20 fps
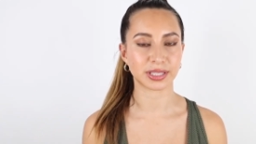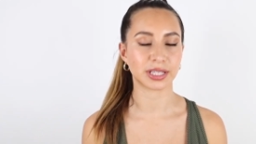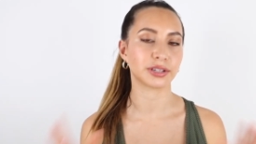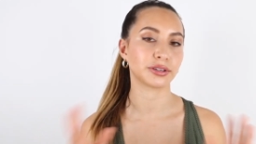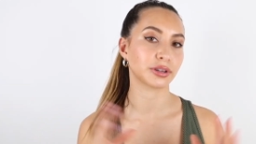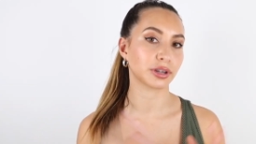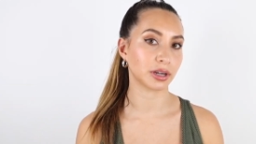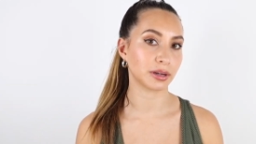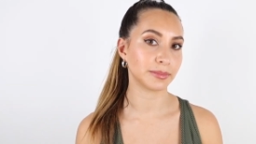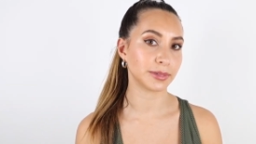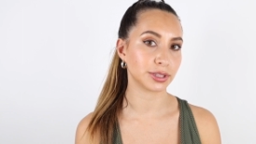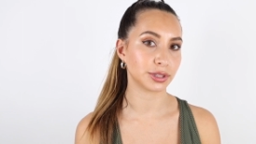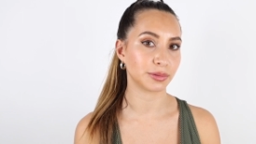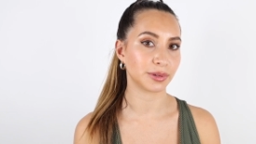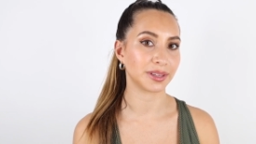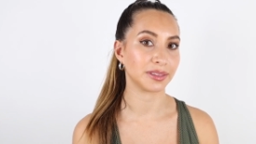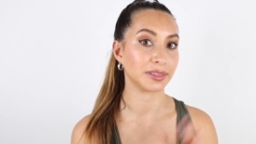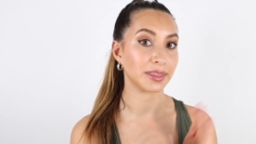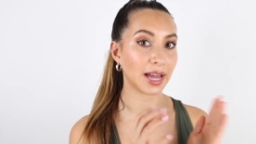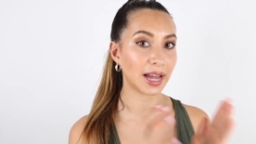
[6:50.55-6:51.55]
And you're gonna be
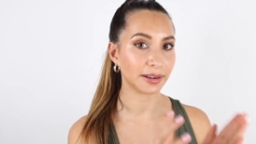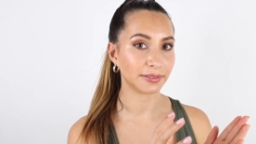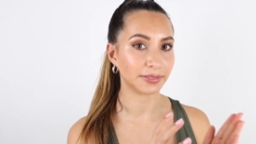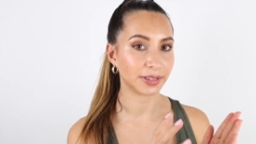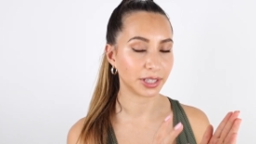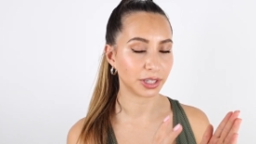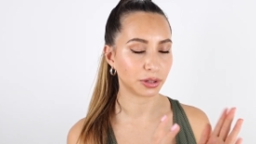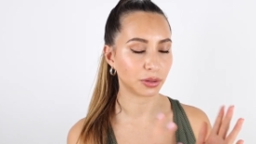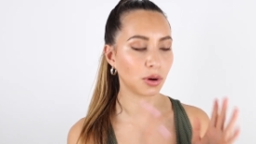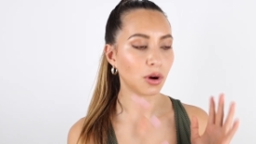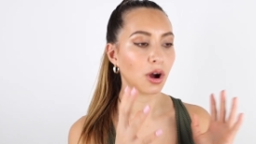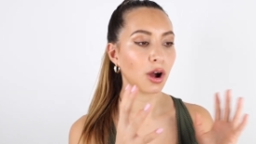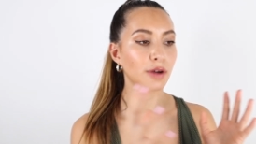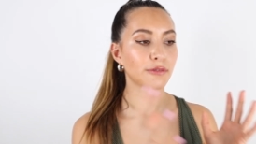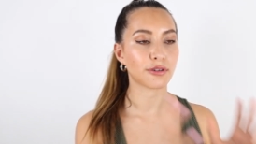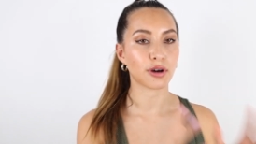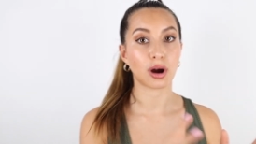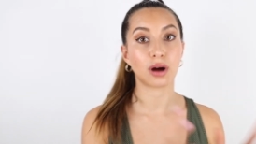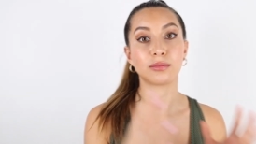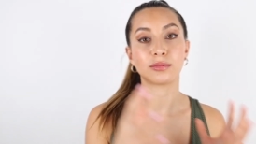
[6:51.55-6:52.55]
doing that video
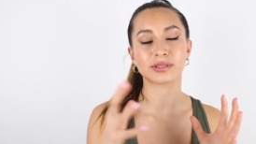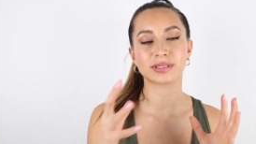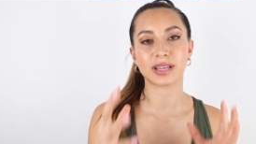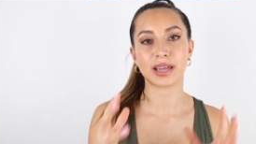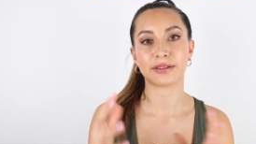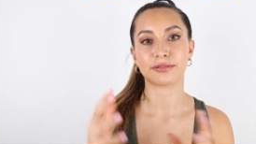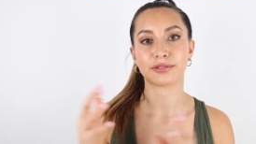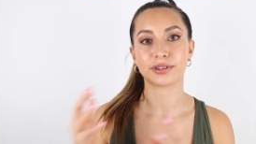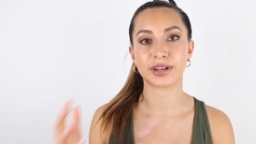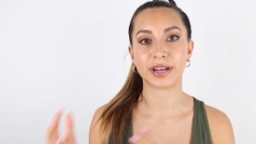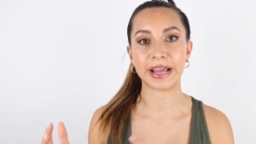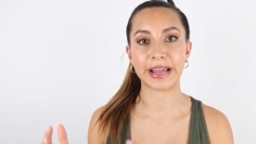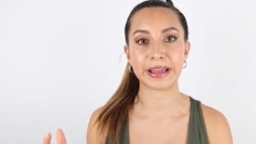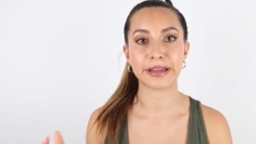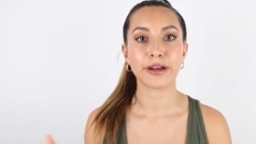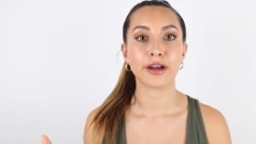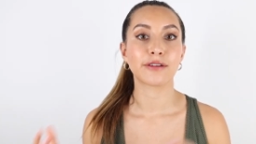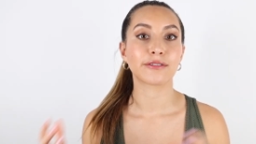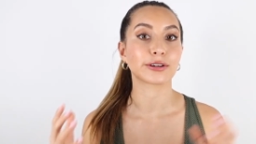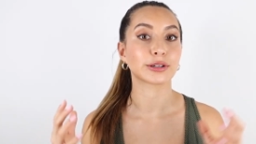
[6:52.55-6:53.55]
for almost every
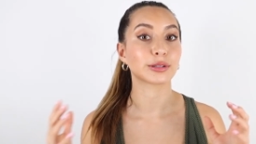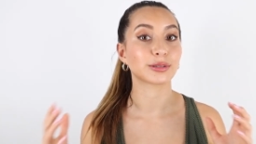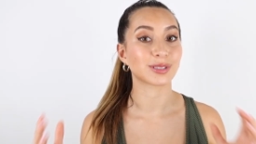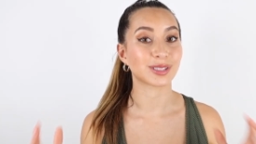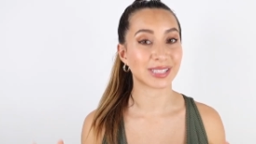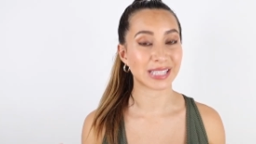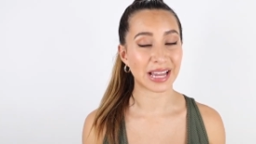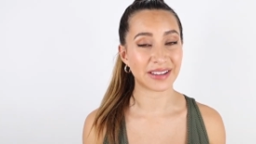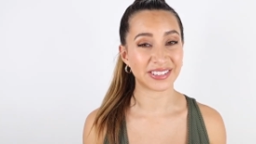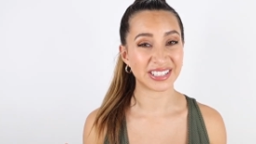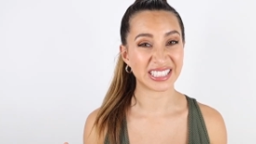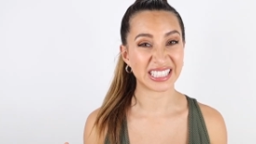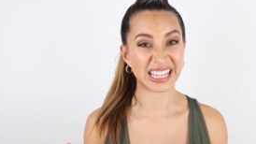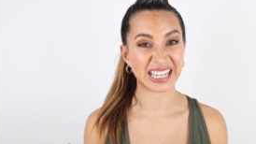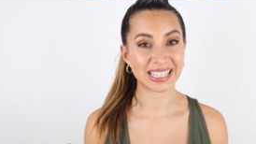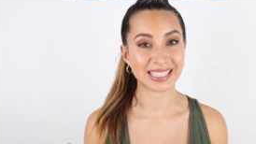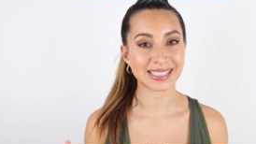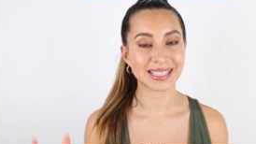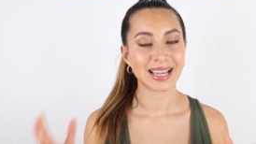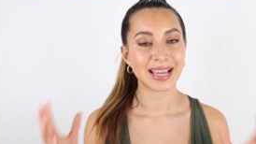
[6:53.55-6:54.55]
day for those seven
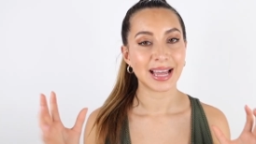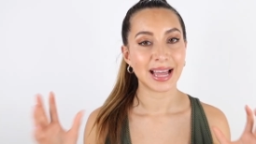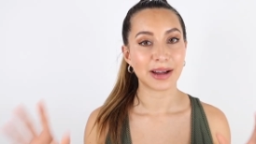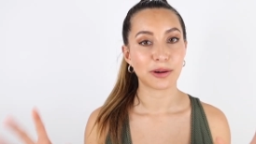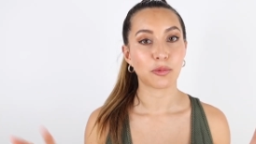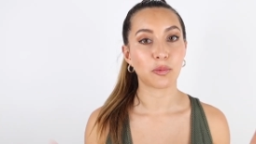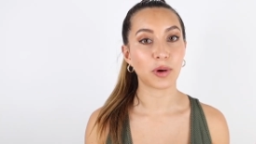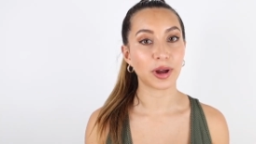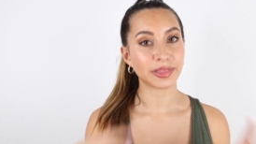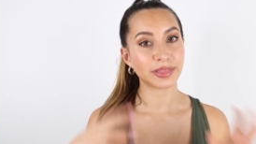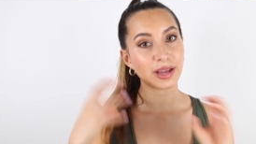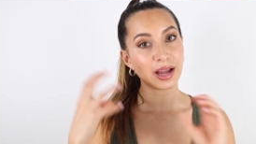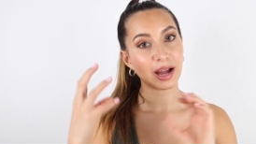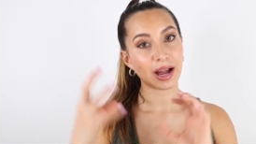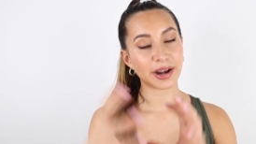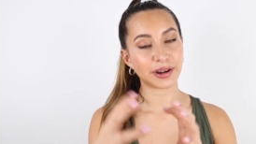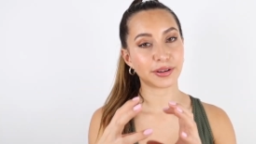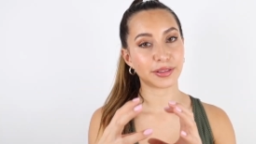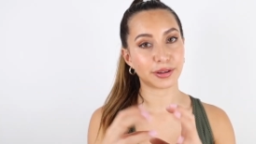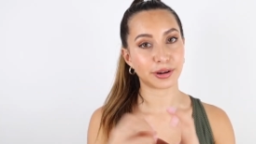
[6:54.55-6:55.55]
days with
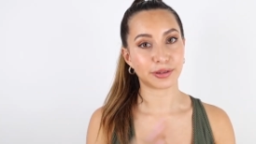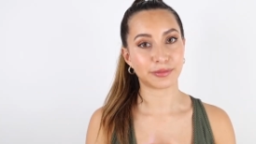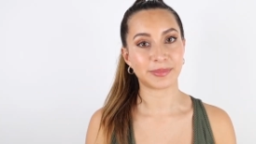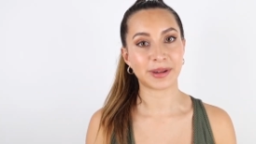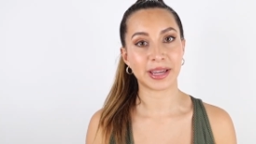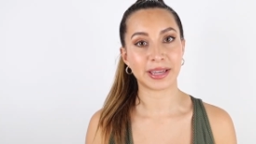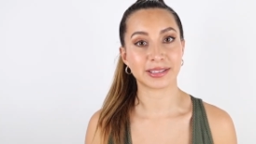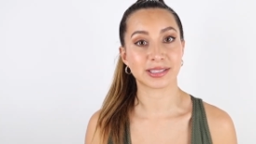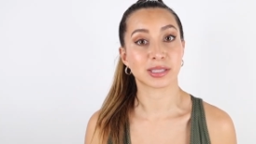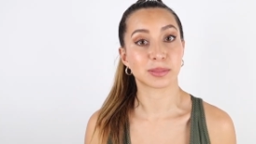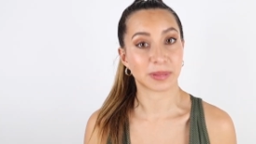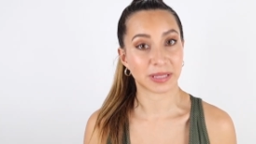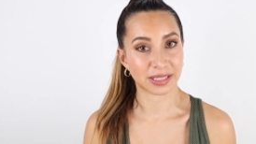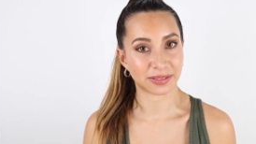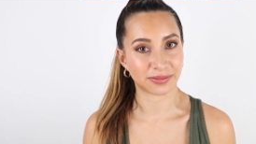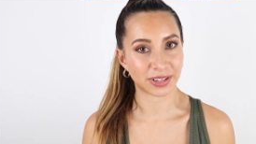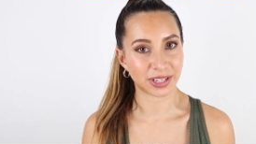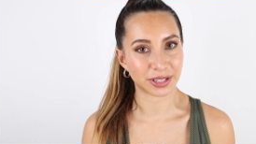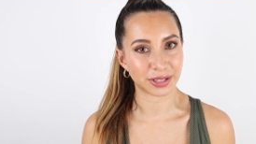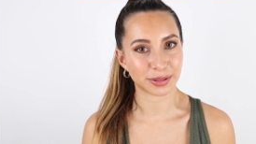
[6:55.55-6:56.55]
another of my
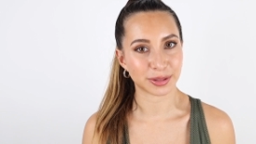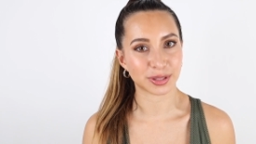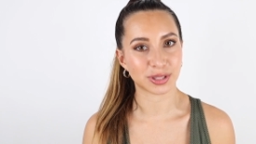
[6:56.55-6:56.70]
split videos.